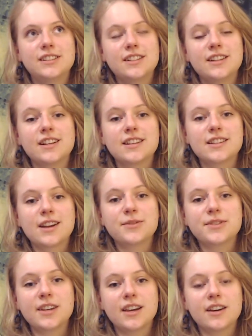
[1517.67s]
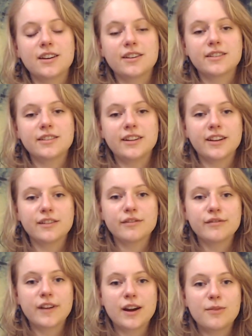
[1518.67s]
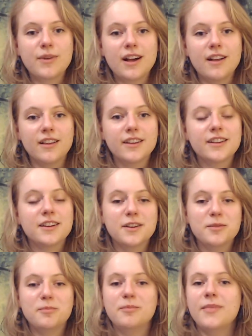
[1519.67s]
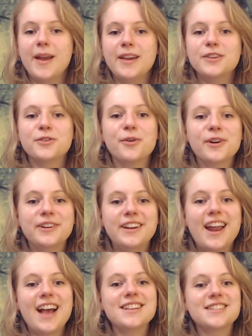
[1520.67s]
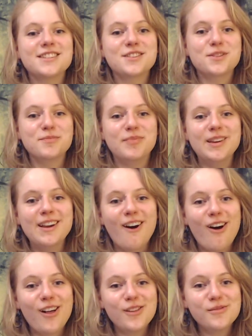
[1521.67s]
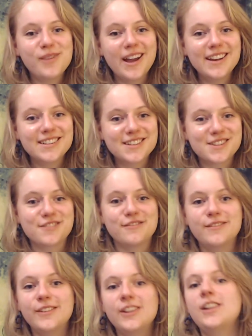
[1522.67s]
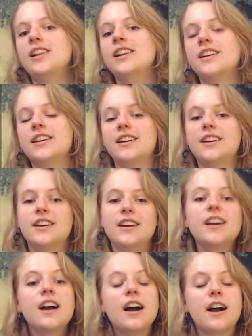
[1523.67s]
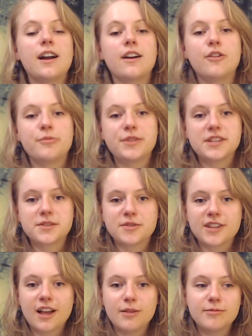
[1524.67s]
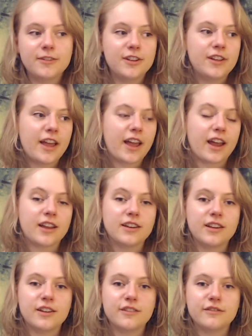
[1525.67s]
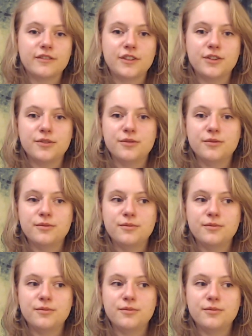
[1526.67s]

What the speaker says: That sounds like a farewell. May your nests be always full. I hope this was helpful, and if you